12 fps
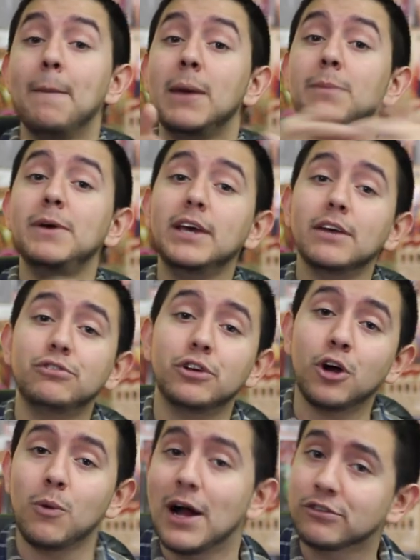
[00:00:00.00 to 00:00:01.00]
maybe it gets
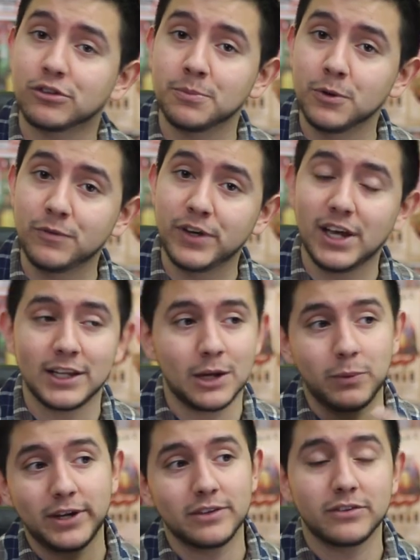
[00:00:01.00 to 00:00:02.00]
you to go watch the movie and
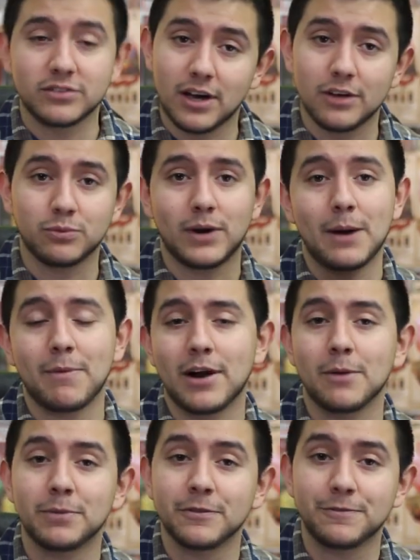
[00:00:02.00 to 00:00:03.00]
then we can discuss what I
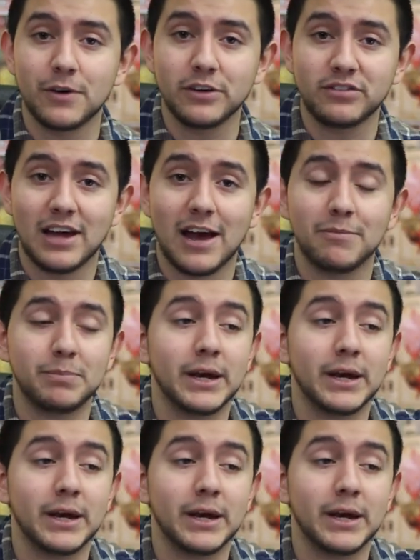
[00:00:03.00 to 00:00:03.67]
brought up in the first half.